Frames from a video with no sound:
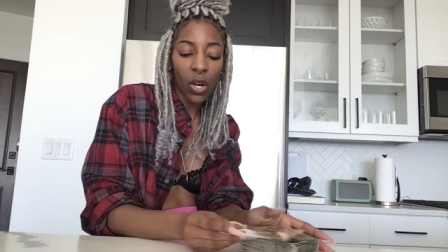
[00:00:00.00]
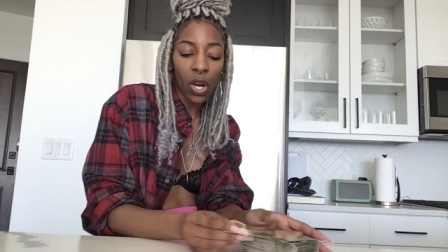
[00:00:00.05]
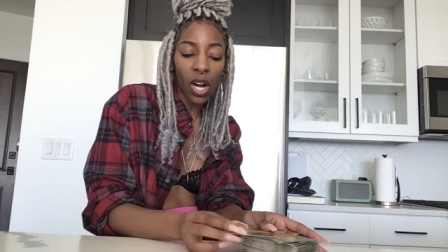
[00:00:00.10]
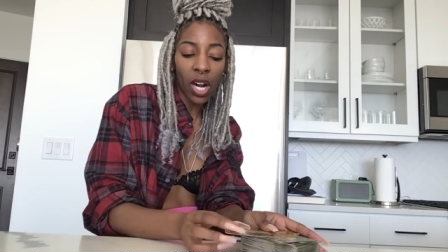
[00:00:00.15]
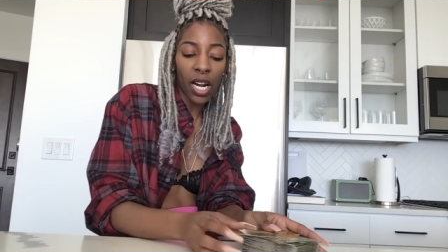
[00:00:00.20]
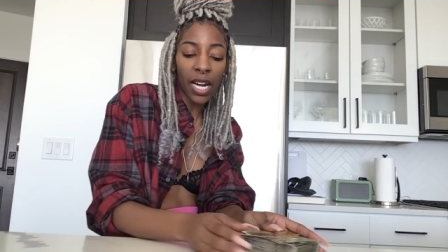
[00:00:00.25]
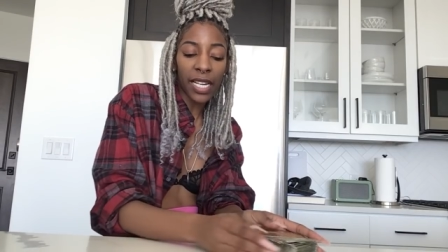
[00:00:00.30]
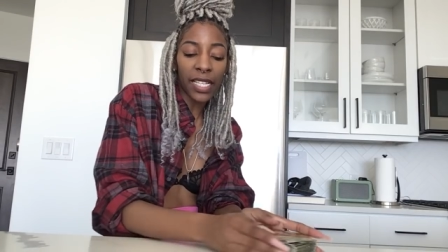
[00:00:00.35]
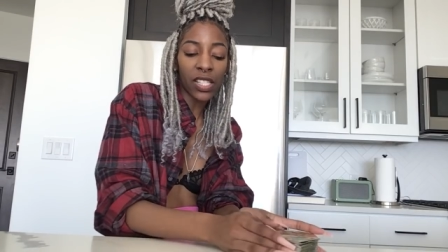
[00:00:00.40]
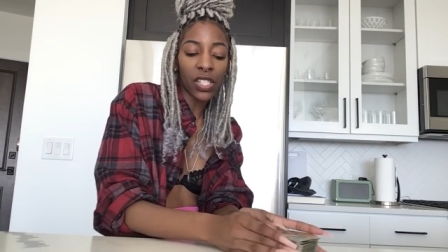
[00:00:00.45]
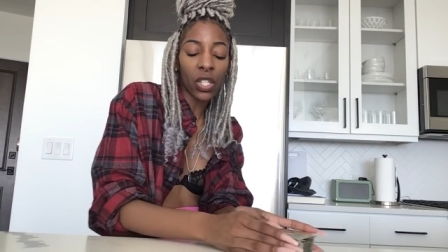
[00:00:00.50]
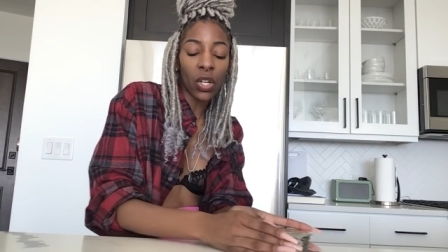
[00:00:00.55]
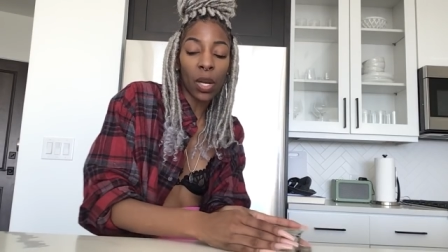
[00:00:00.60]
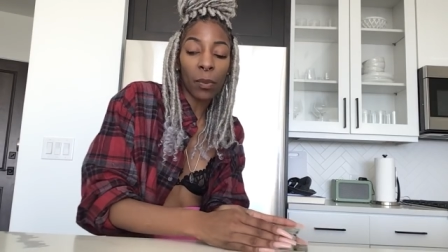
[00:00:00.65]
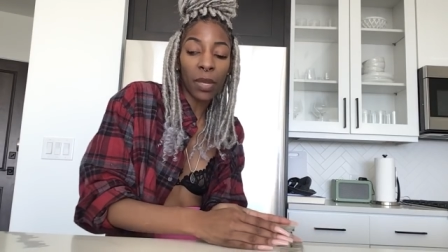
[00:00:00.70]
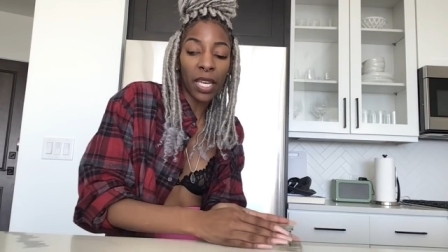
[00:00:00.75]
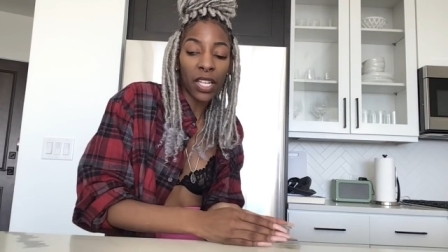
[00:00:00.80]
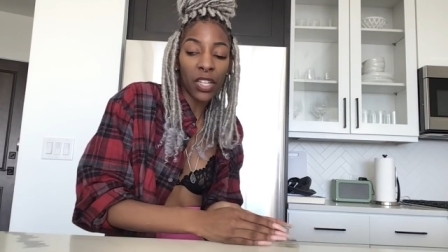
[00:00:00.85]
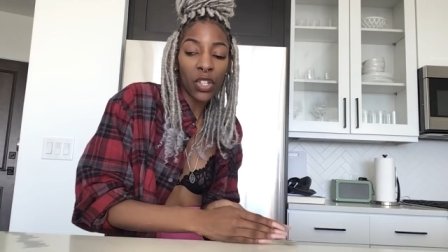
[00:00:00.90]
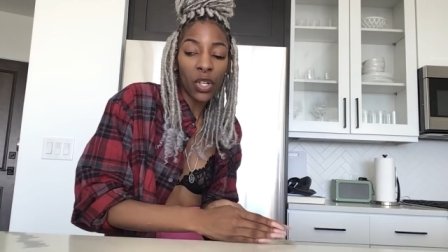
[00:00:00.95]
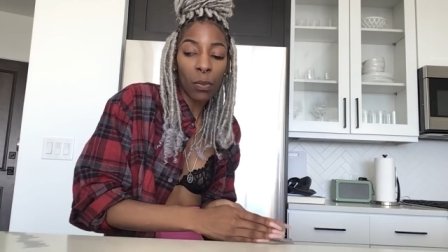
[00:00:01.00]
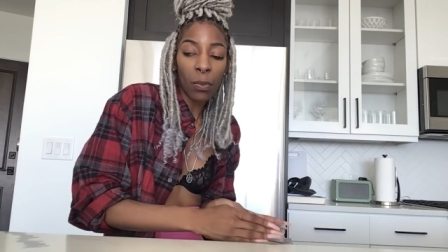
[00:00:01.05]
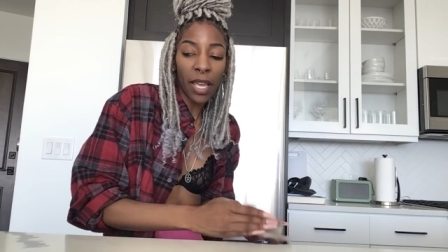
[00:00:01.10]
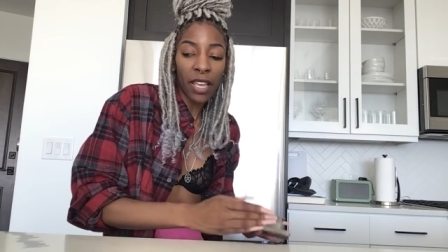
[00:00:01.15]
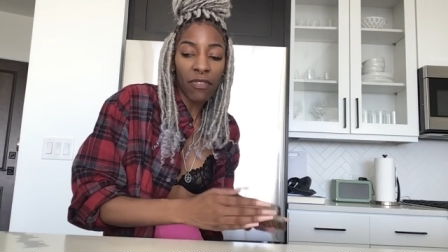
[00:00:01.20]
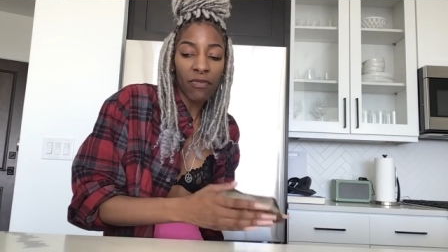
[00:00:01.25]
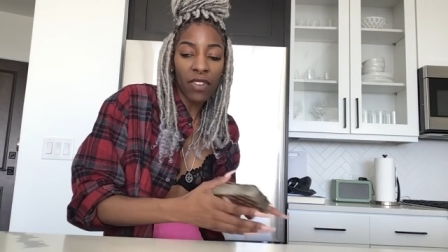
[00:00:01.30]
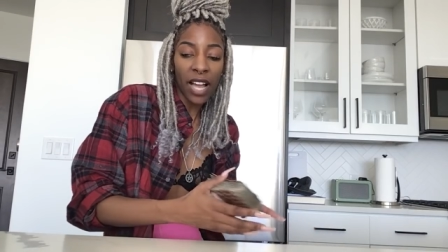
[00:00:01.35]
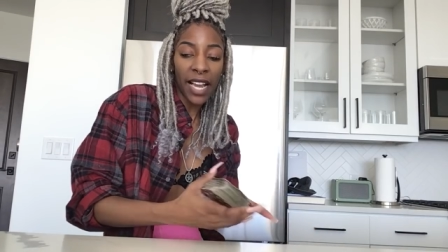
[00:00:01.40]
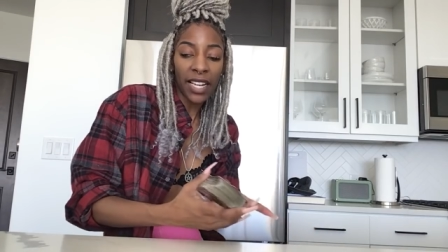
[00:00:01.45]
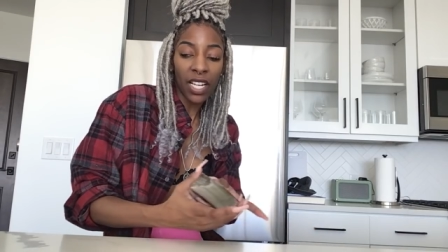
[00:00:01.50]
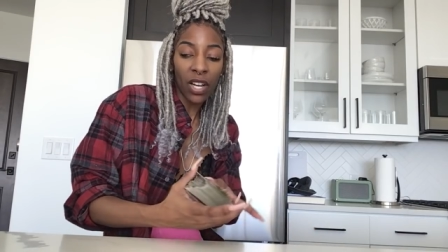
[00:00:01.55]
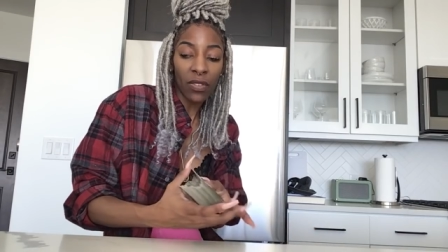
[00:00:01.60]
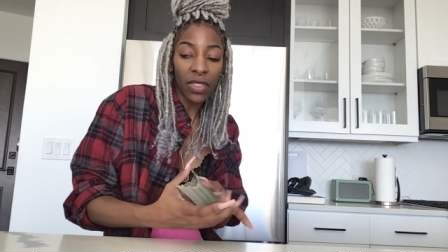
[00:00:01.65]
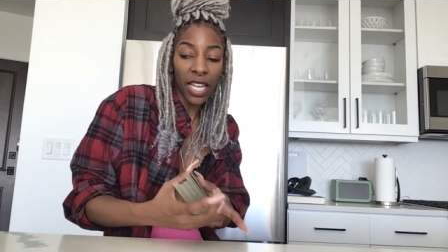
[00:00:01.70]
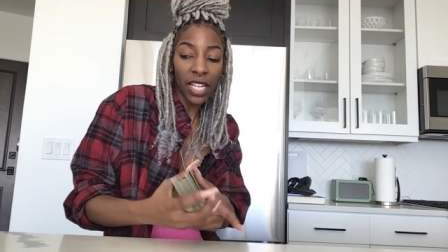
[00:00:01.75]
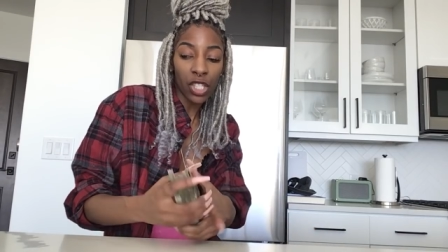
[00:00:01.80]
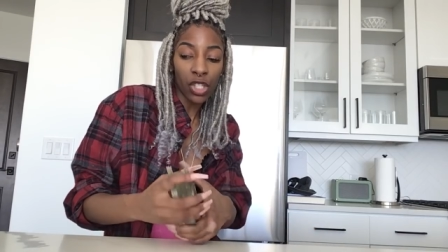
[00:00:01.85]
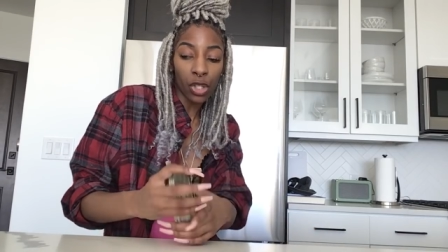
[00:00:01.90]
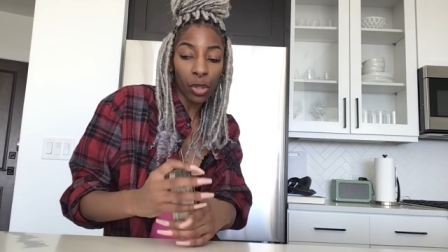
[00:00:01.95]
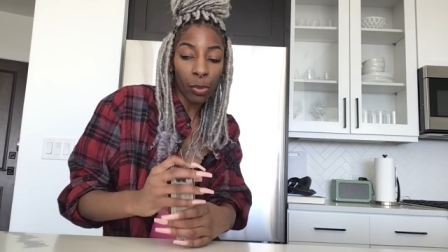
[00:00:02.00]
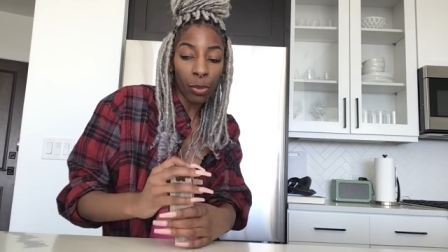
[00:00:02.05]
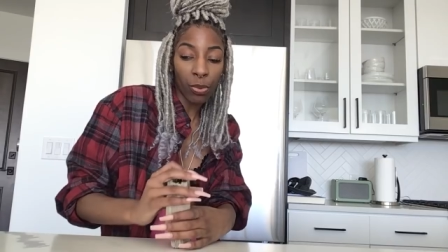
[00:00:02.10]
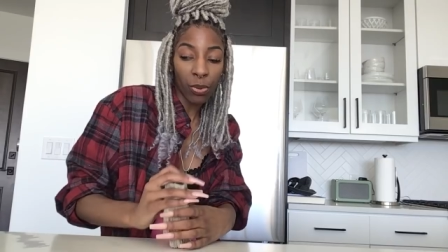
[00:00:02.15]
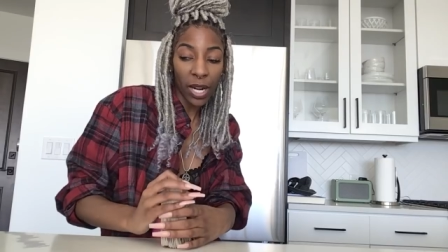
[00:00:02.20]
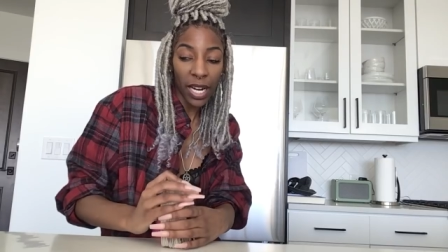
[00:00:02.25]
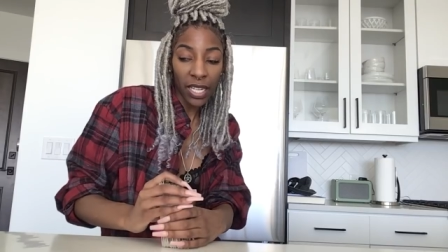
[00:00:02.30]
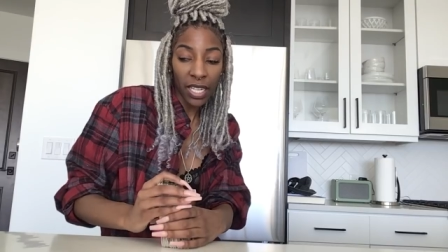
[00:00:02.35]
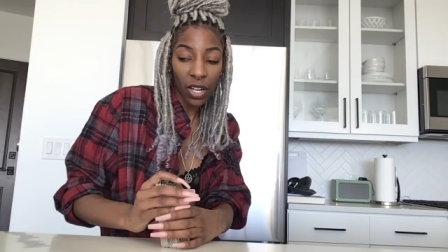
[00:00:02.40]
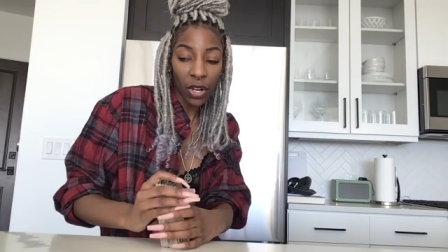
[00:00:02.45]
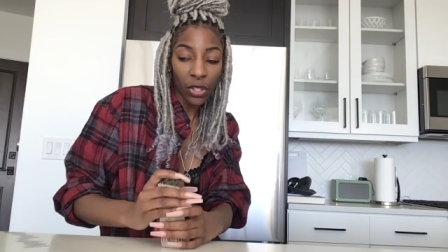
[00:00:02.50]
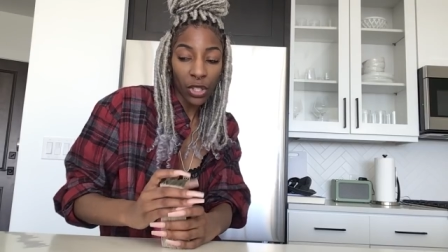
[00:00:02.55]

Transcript: All right, so I'm getting you may find out that you're pregnant,